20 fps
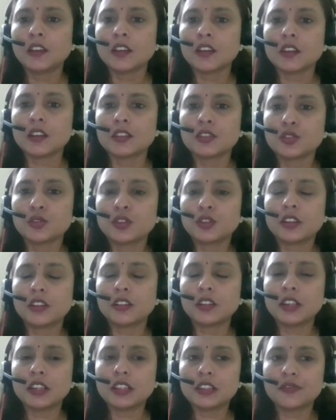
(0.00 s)
Uh, so the,
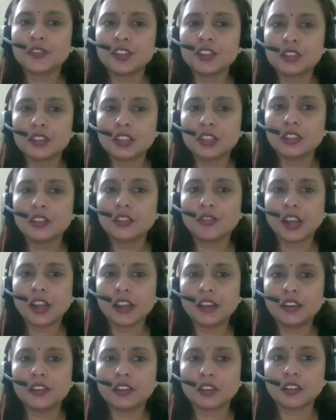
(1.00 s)
let's first see the
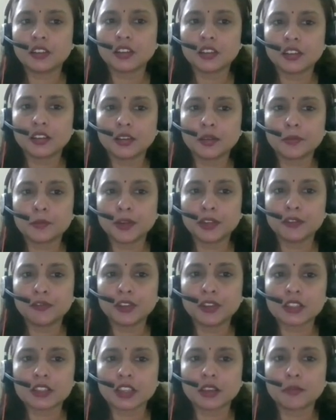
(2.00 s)
red uh,
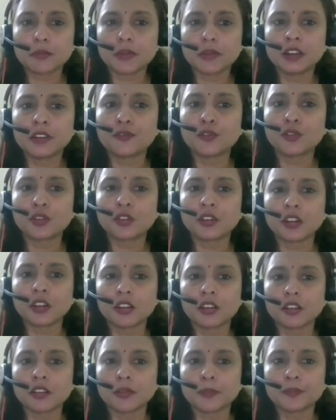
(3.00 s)
prefix segment for
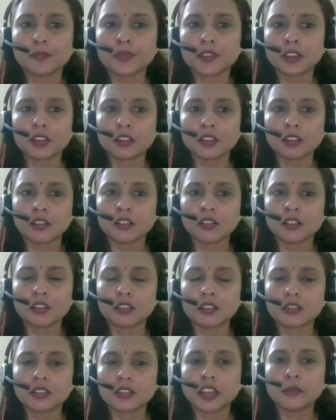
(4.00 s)
um,
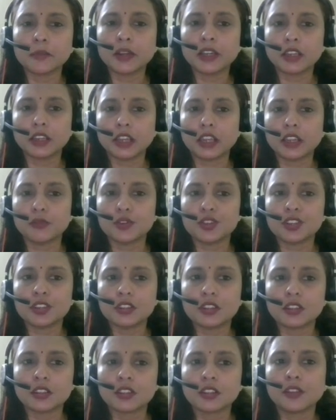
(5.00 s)
uh, segment A, which
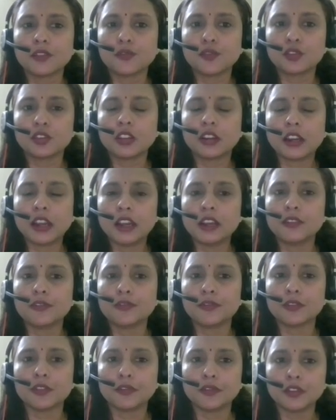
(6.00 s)
is for the red
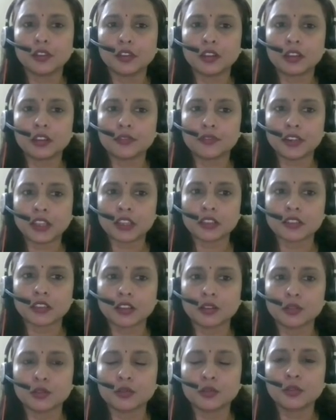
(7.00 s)
uh, flex
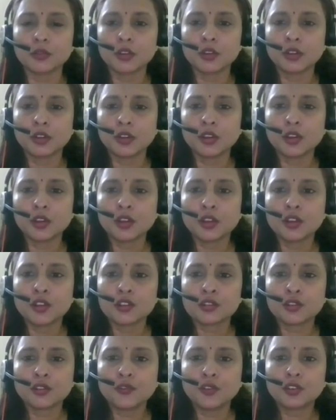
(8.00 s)
algo.
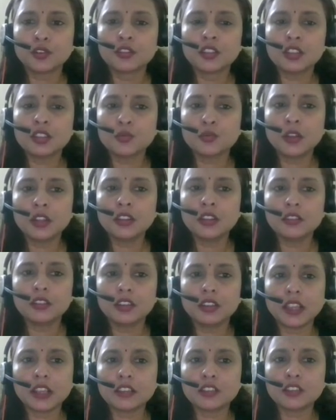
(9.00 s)
So for this one,
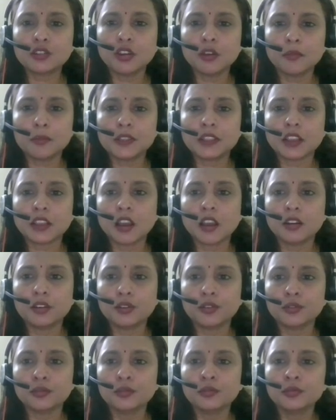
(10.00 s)
the next hop is
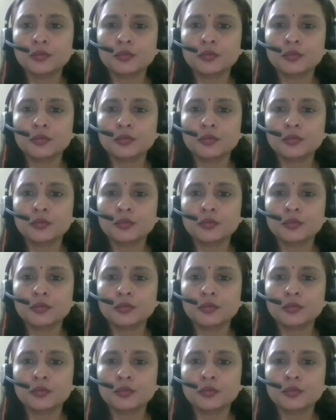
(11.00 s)
R2